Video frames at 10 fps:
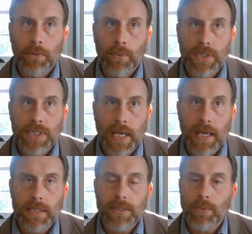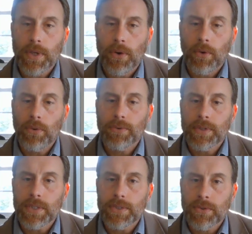Which says that we hold
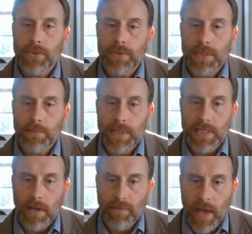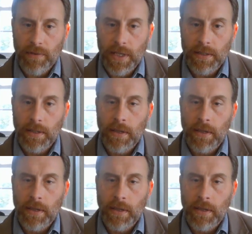these truths to be self-evident,